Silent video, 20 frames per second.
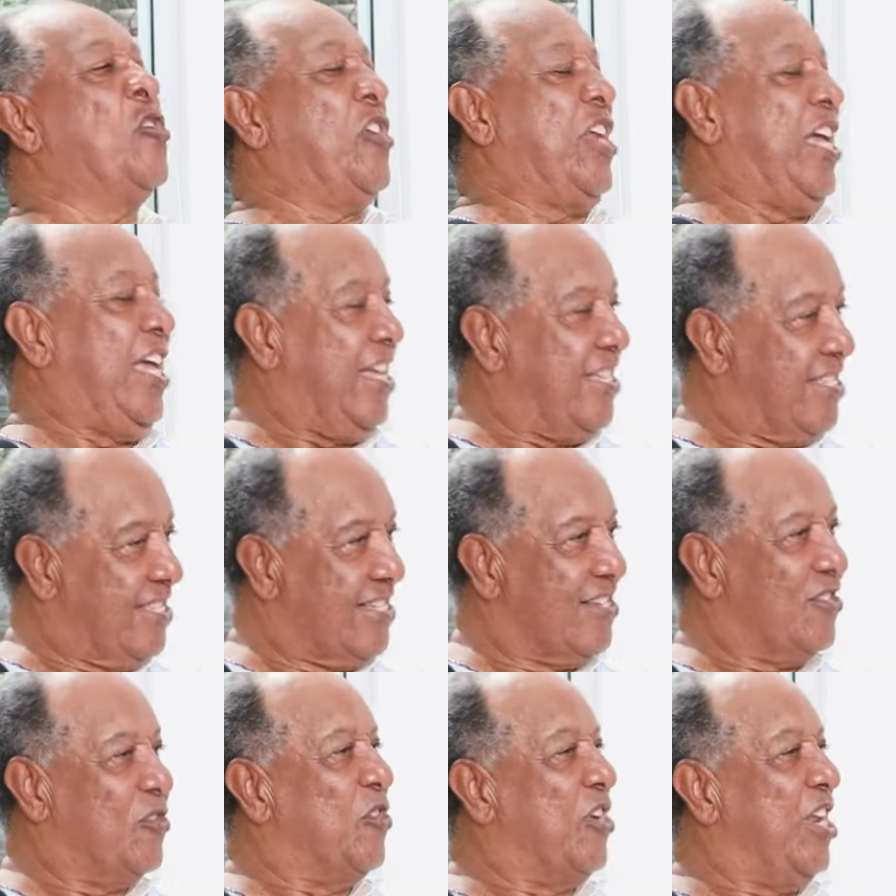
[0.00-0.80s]
Correct.
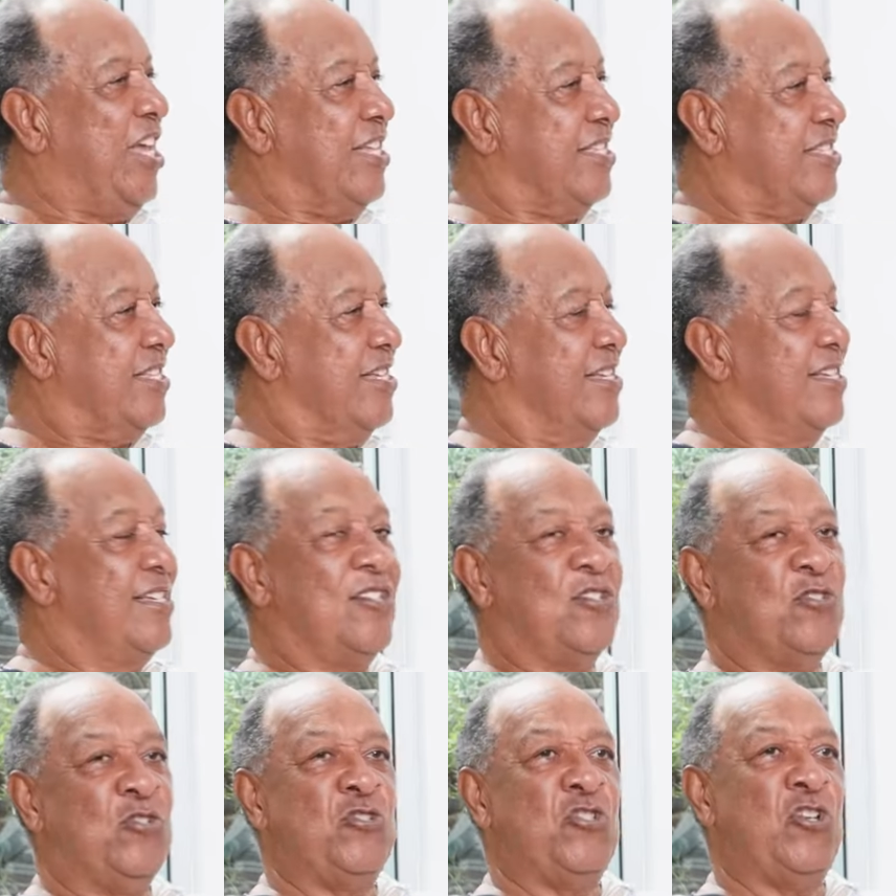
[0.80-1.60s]
Correct.
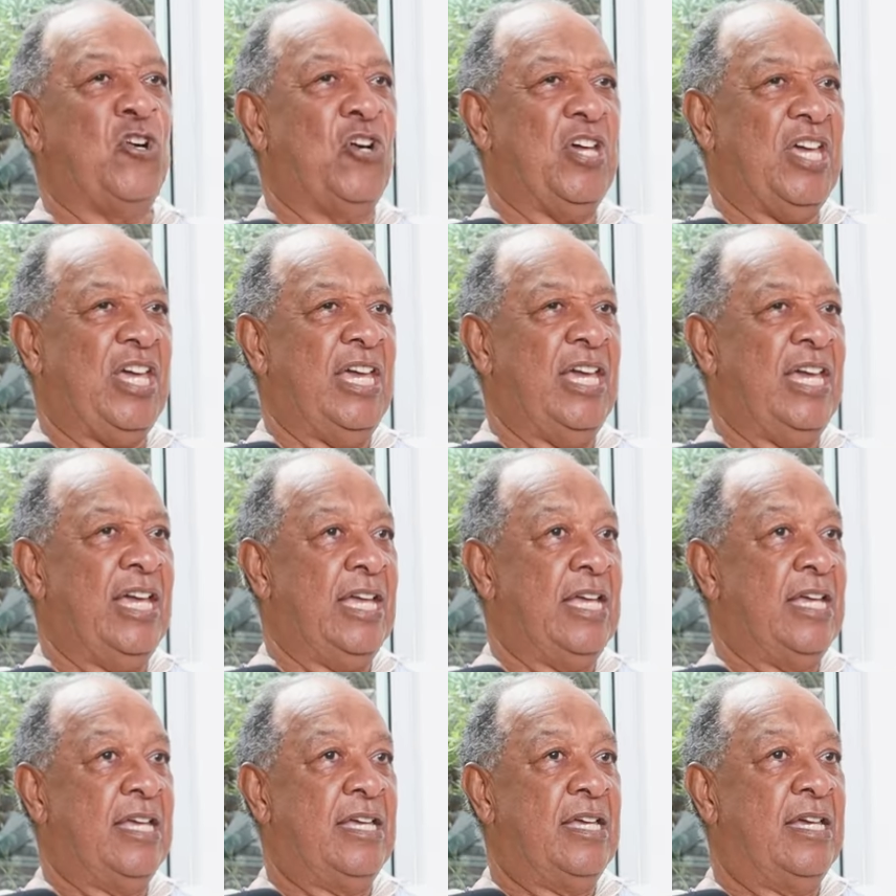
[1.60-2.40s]
You know,
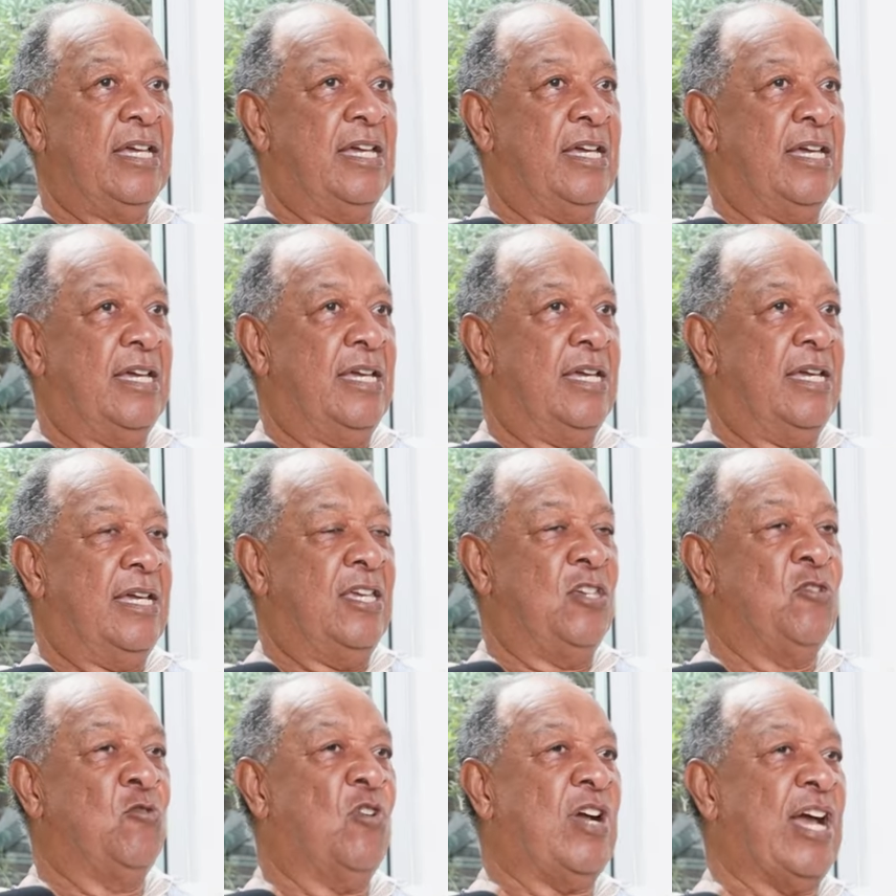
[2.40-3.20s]
in uh,
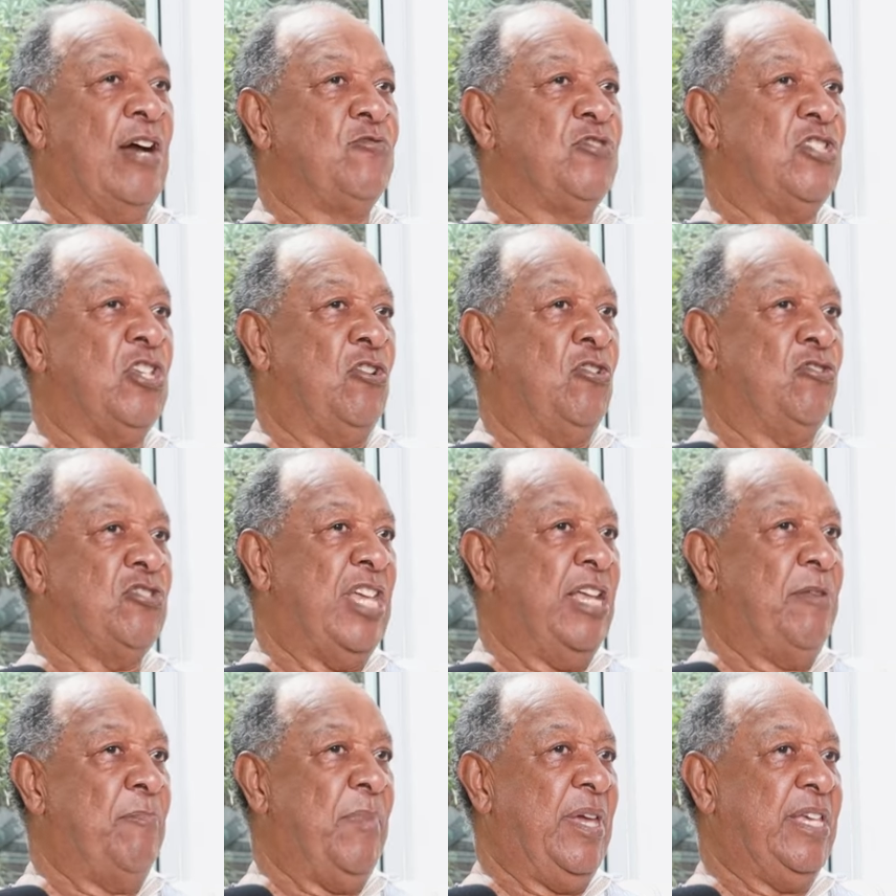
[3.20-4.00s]
you count
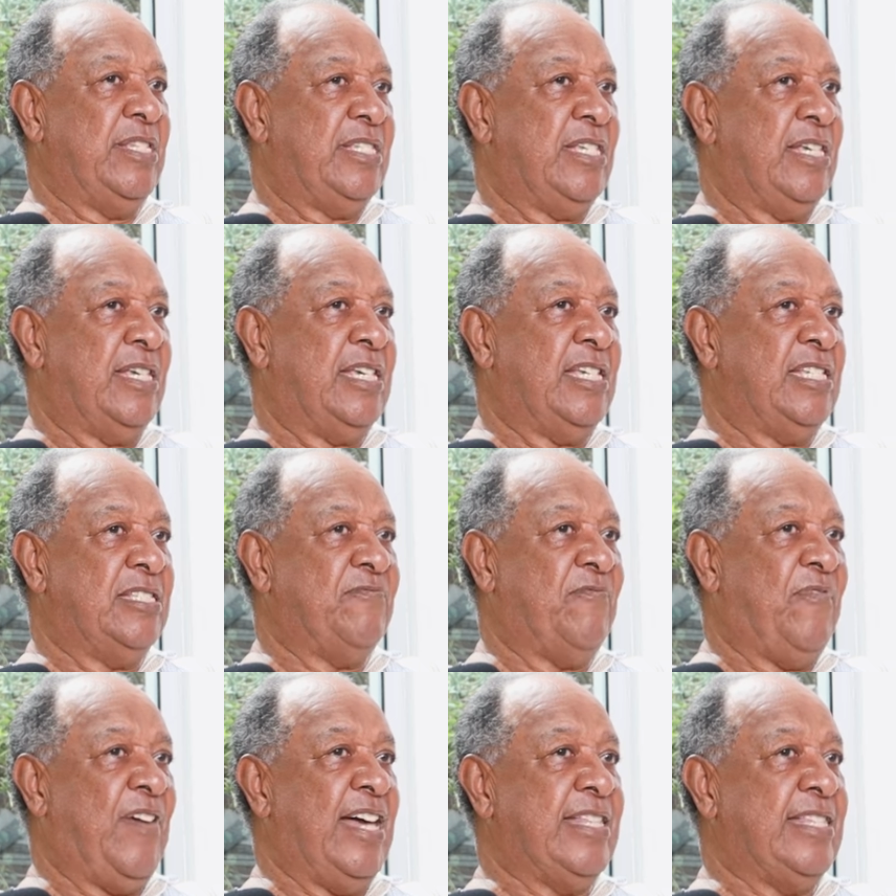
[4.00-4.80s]
Lionel Messi,
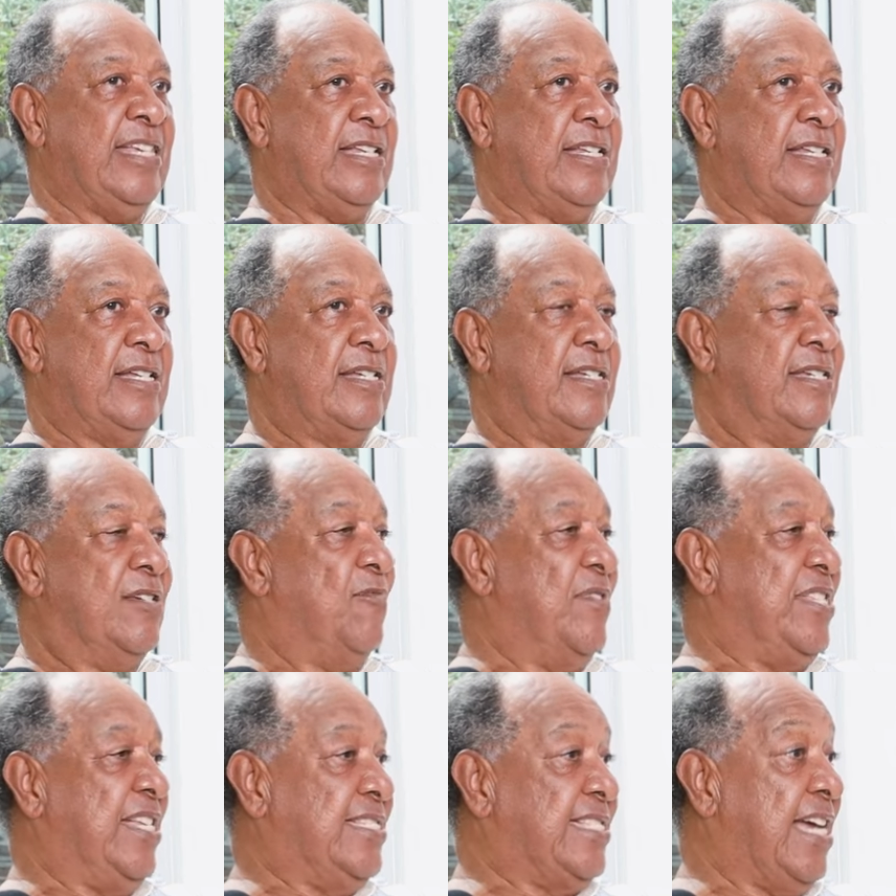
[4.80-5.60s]
his father,
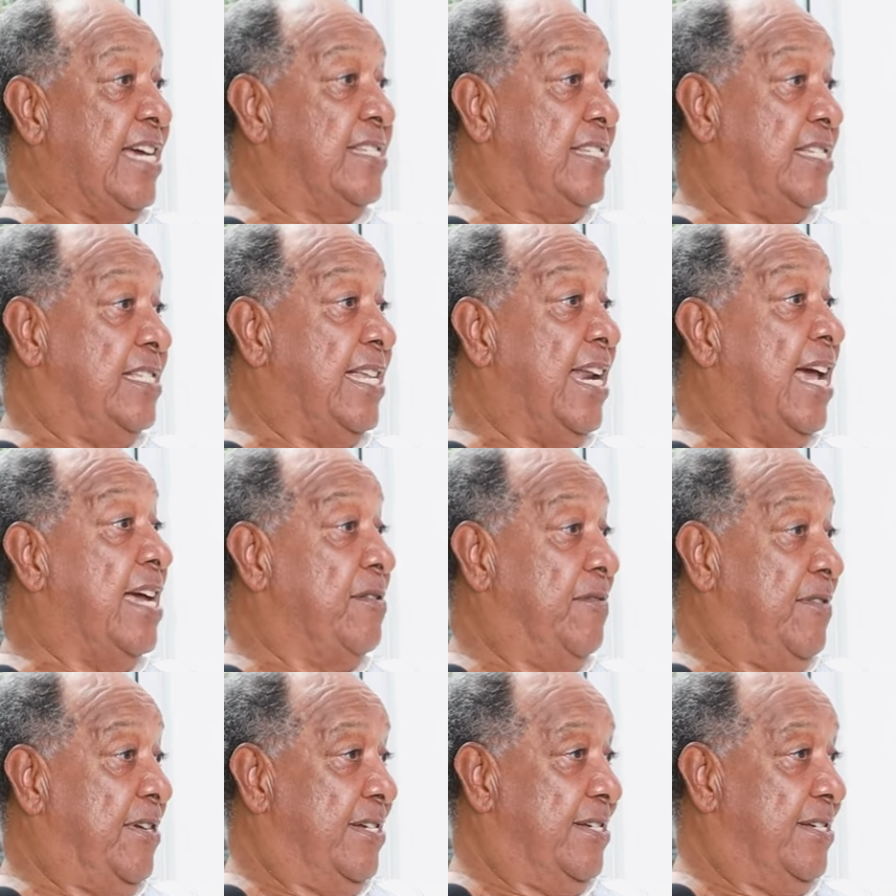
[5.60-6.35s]
he was a taxi driver.